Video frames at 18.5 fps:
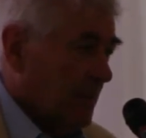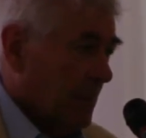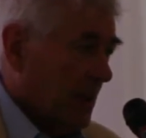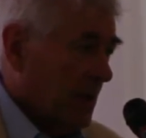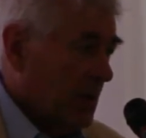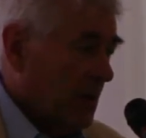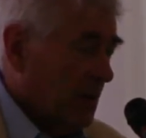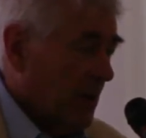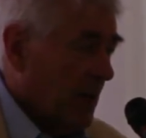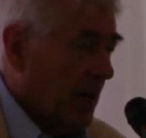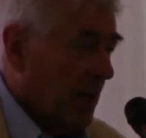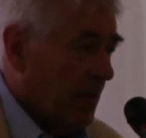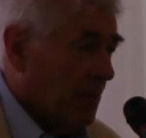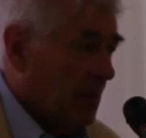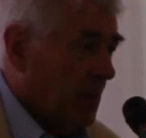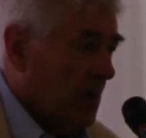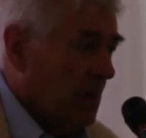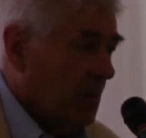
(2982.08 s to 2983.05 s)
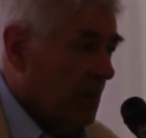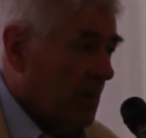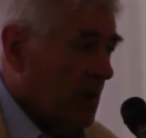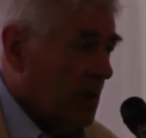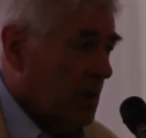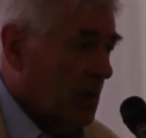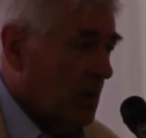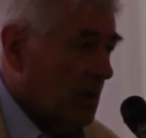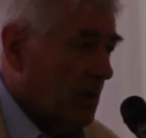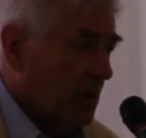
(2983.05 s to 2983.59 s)
But you're right, we,
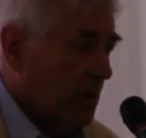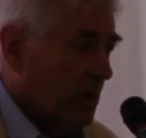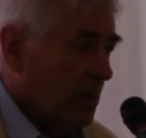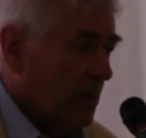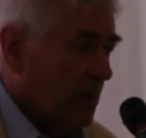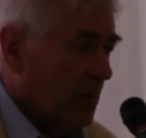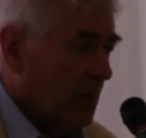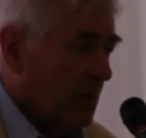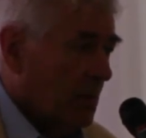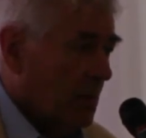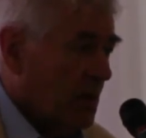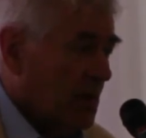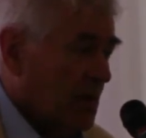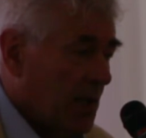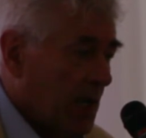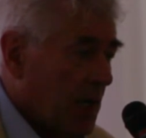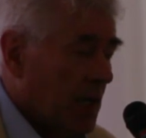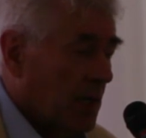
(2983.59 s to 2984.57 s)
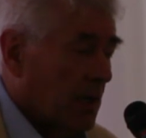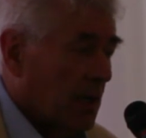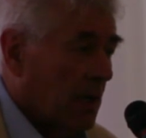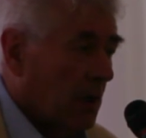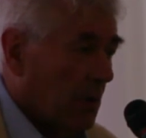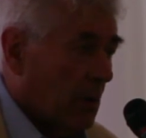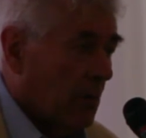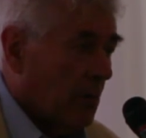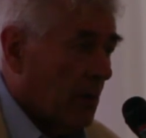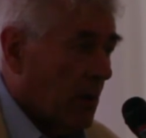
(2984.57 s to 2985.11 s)
we should see it in
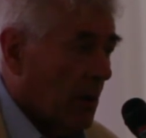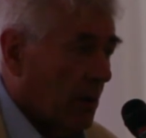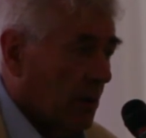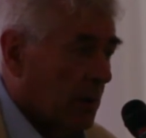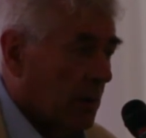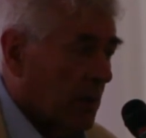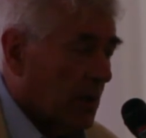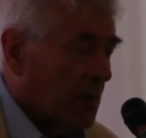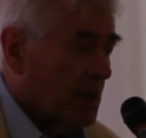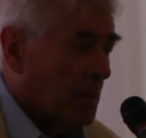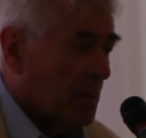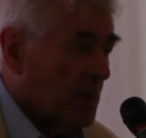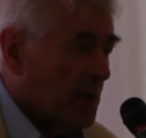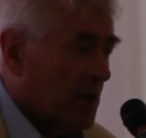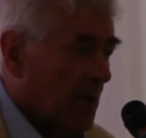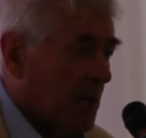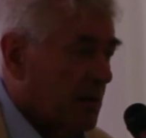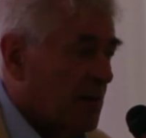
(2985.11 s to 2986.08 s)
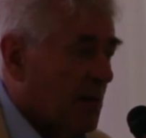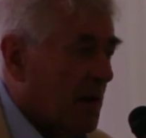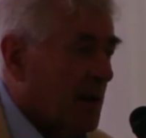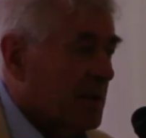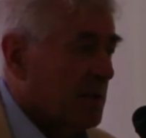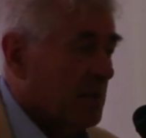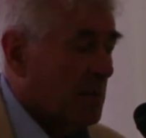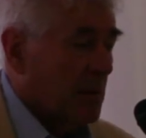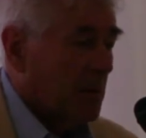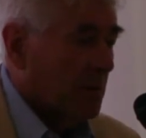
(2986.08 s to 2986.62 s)
the overall customer
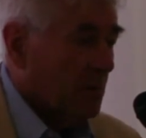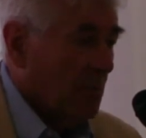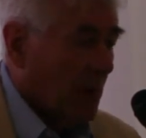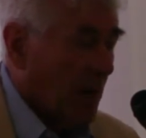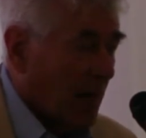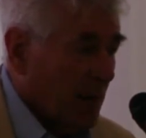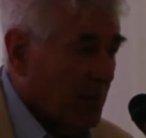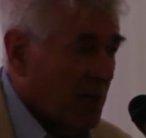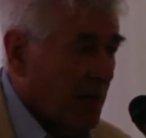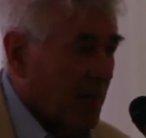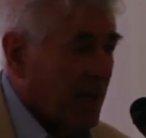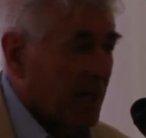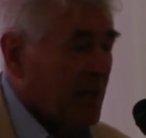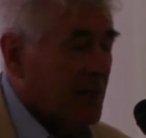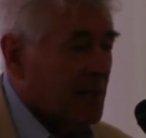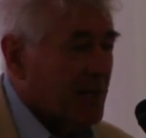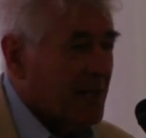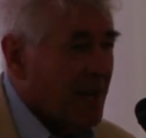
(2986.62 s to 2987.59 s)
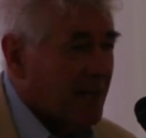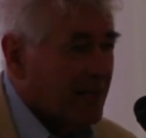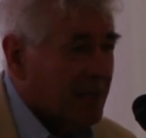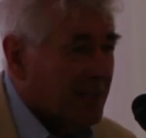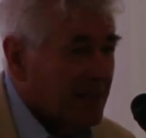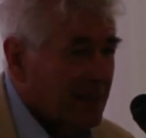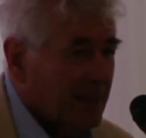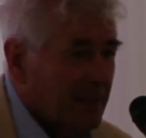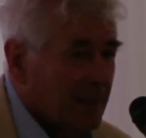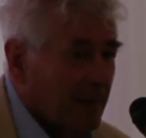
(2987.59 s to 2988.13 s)
satisfaction, but what I'm saying is
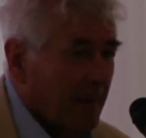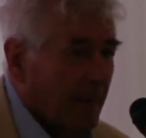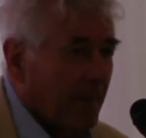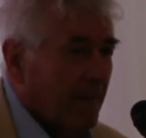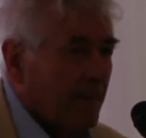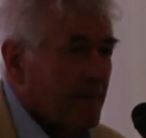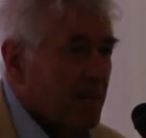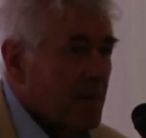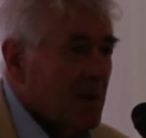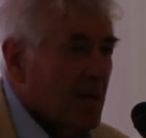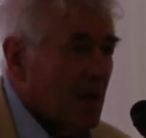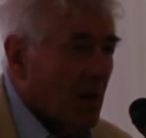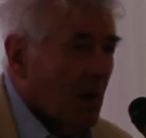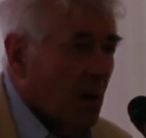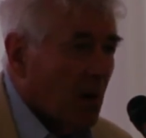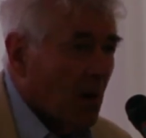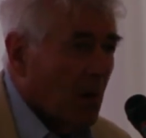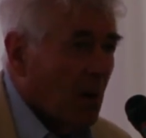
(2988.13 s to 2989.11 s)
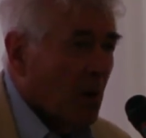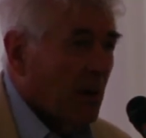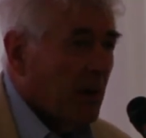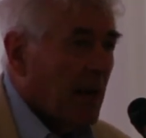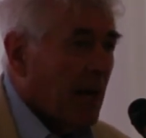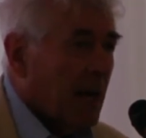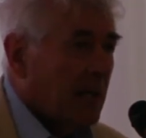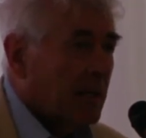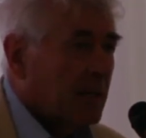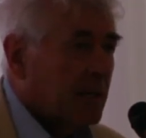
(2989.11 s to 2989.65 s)
not all
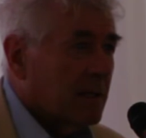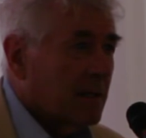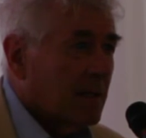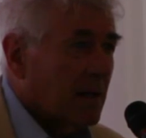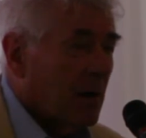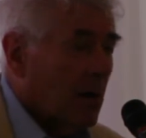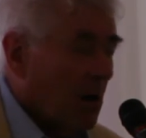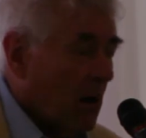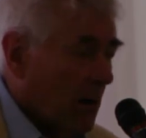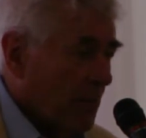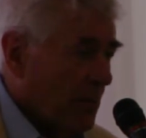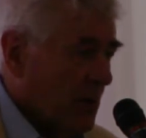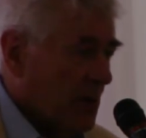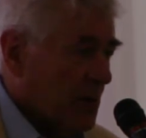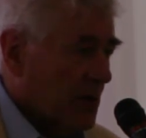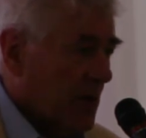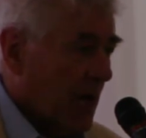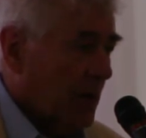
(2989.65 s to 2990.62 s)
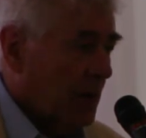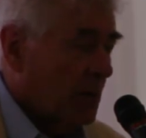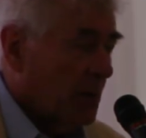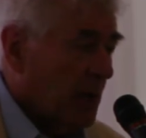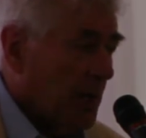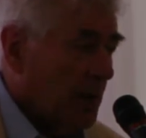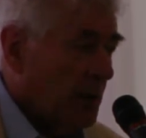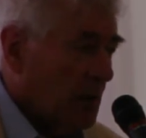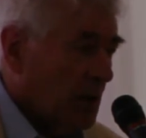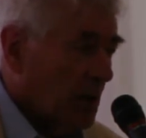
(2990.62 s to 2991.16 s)
that obvious how to
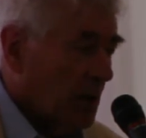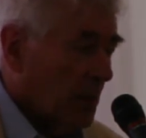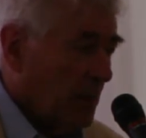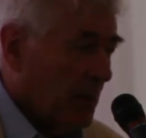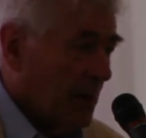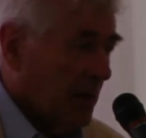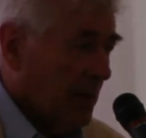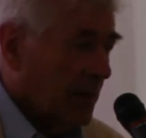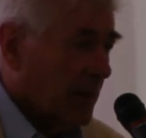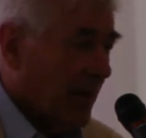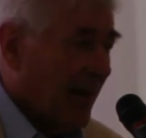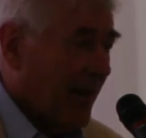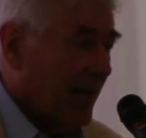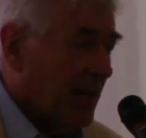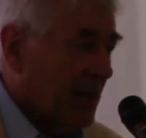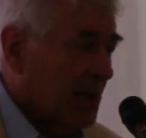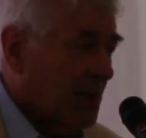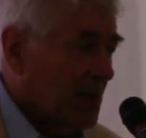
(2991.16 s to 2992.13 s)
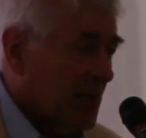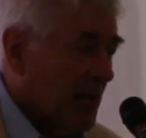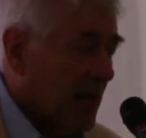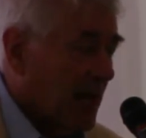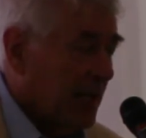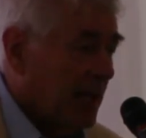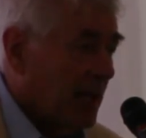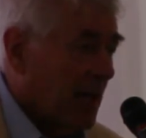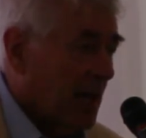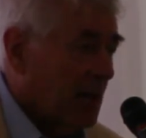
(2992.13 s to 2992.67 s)
interpret it. I can
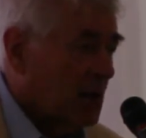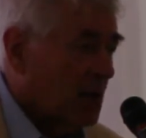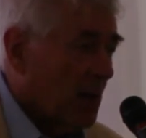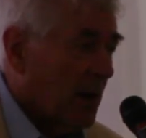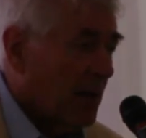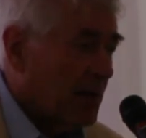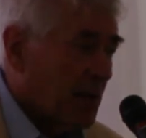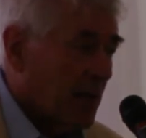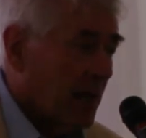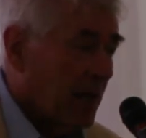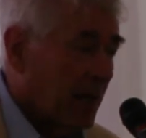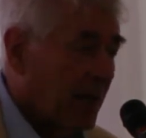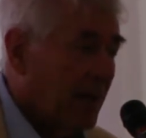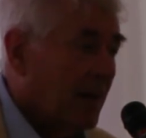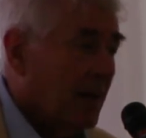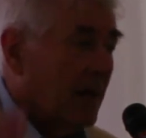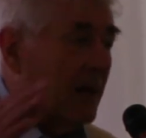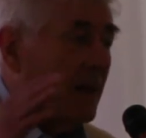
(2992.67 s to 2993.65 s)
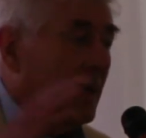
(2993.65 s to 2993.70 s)
say that I should have seen